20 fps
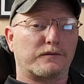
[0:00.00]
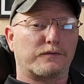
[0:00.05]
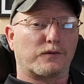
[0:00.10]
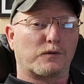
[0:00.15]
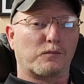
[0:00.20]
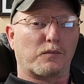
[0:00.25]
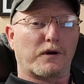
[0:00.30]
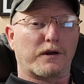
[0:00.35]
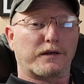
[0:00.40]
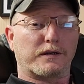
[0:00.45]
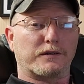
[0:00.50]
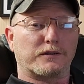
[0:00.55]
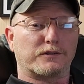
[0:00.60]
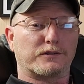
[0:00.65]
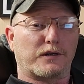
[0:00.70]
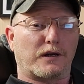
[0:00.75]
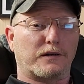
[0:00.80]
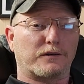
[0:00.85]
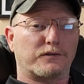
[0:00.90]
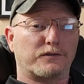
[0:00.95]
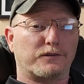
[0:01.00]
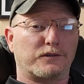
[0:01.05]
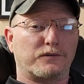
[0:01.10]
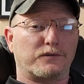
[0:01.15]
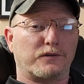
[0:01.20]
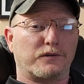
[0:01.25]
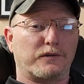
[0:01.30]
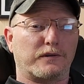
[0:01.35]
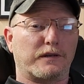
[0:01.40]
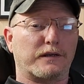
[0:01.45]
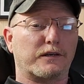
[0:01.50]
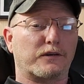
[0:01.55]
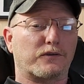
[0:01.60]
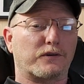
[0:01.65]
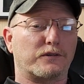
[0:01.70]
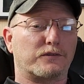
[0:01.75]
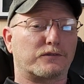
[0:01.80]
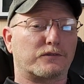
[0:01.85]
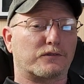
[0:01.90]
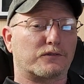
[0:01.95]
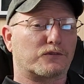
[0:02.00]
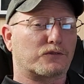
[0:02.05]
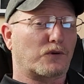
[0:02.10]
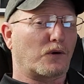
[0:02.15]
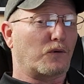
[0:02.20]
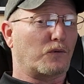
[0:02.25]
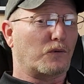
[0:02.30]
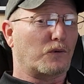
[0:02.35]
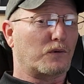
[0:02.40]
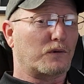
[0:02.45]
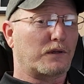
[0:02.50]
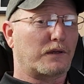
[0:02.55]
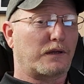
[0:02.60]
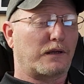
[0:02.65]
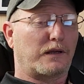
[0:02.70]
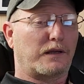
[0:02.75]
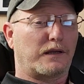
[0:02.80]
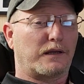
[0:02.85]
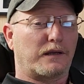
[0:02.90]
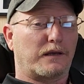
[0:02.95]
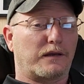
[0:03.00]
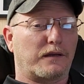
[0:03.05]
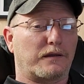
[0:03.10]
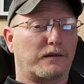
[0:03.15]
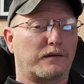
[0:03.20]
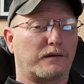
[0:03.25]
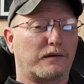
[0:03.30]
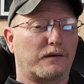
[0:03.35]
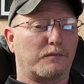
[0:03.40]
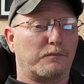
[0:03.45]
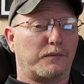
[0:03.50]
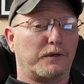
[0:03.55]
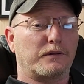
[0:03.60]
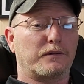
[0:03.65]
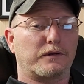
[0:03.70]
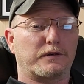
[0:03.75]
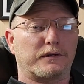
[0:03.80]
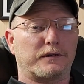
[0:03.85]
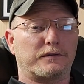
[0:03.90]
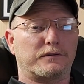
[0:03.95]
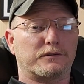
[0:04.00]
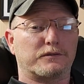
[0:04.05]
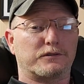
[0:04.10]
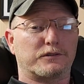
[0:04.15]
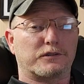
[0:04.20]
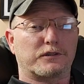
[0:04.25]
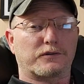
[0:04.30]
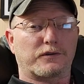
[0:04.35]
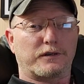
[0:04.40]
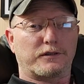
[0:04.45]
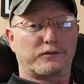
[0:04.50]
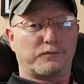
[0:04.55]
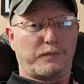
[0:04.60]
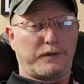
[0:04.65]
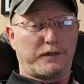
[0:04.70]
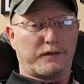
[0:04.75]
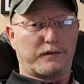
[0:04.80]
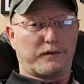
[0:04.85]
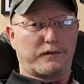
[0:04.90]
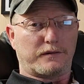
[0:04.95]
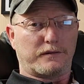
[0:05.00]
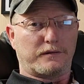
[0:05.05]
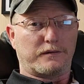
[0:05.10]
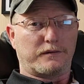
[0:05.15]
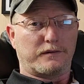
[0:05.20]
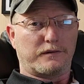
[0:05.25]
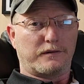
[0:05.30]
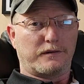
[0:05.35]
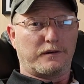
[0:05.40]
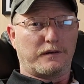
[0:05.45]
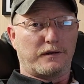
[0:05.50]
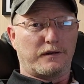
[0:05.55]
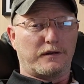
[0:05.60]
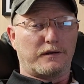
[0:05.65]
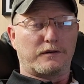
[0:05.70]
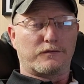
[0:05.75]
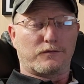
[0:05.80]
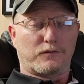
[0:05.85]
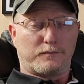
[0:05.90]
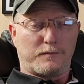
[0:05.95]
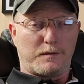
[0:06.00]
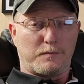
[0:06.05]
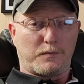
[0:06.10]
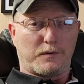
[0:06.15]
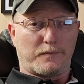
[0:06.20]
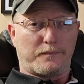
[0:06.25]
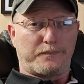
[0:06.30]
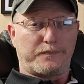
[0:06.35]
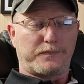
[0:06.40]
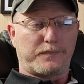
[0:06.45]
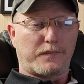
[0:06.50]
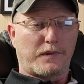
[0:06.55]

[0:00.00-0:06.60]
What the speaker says: for breaking shots due to the increased control and ability to generate spin. Remember,